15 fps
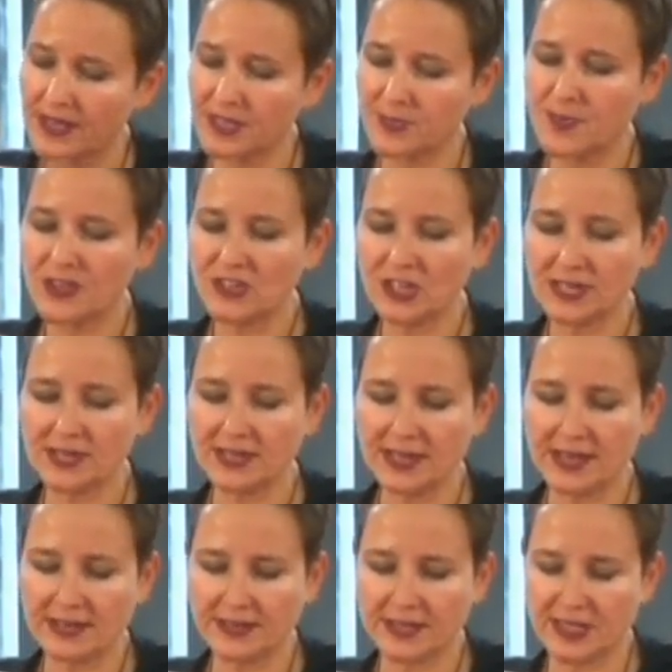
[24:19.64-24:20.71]
especially in
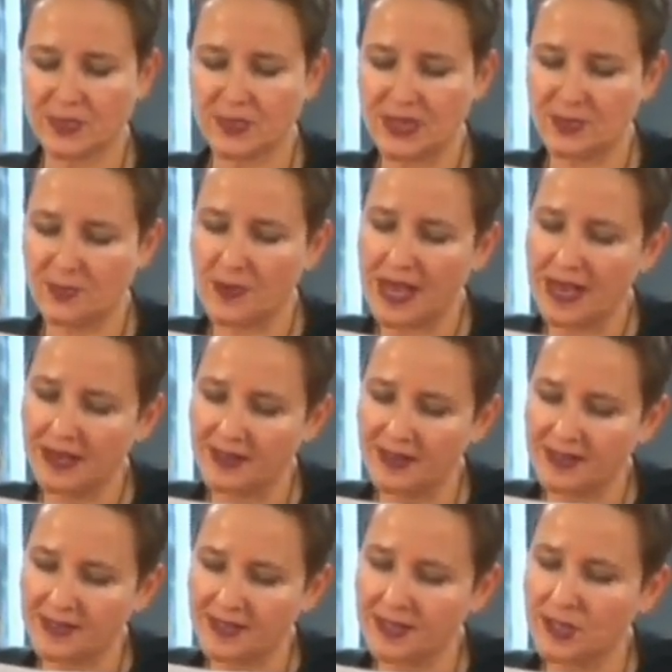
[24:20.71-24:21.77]
cases where the
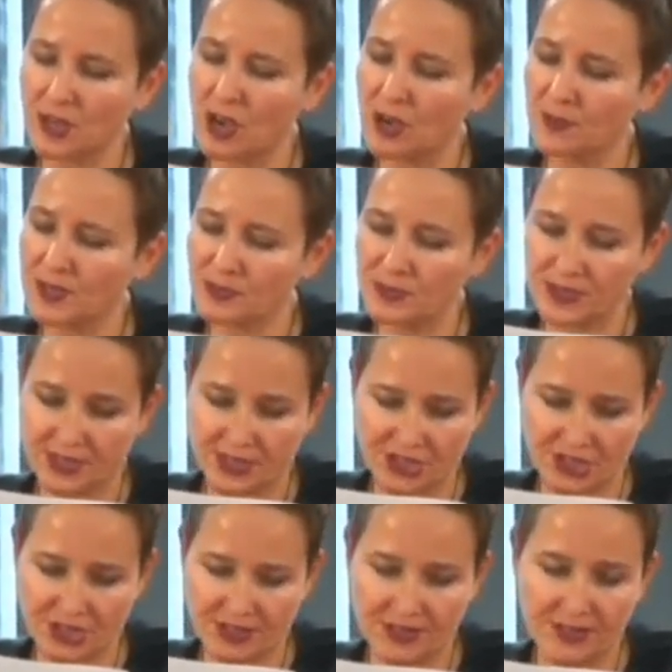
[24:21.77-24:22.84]
pianist is a hobby
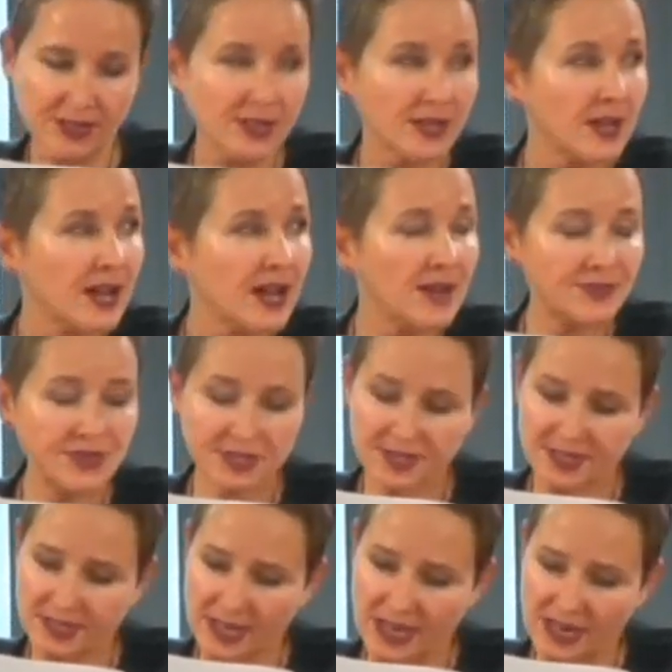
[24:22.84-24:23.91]
musician and the
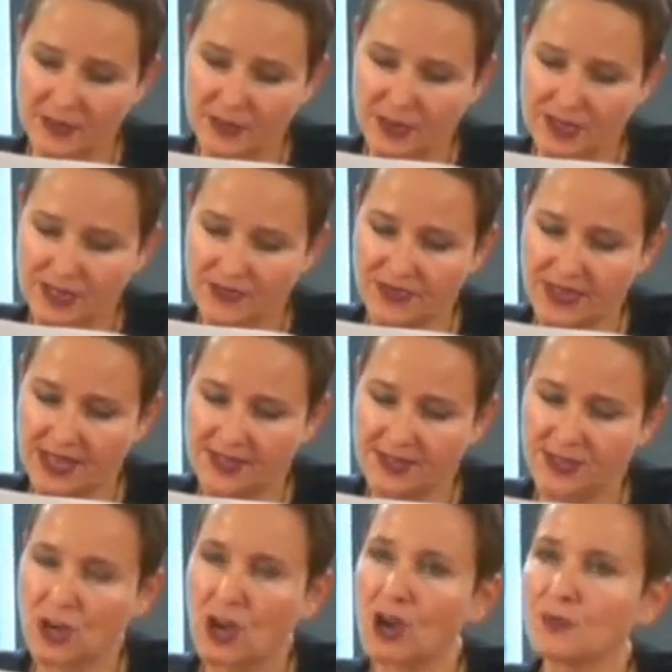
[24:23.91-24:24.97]
Star Wars fan
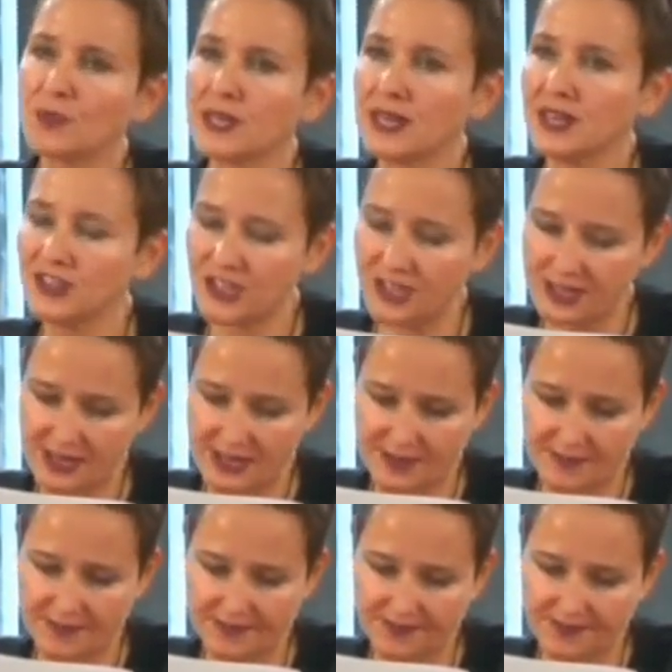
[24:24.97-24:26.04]
is a hobby
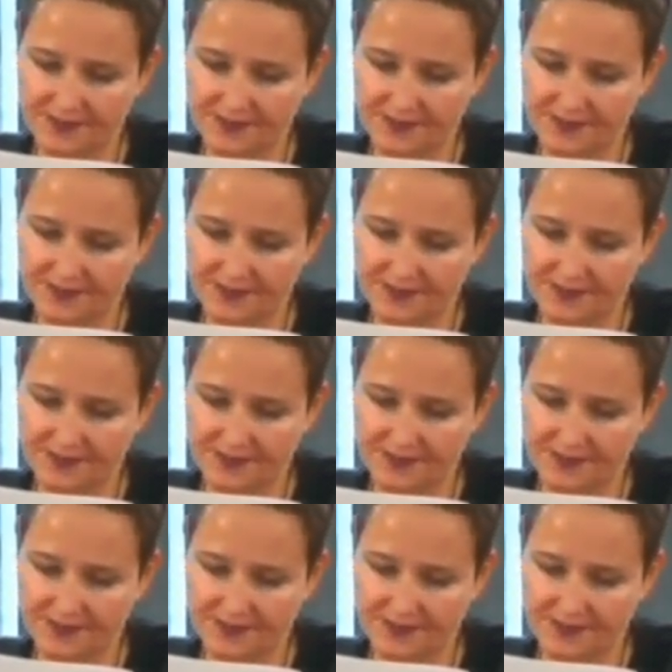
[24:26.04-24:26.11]
engineer.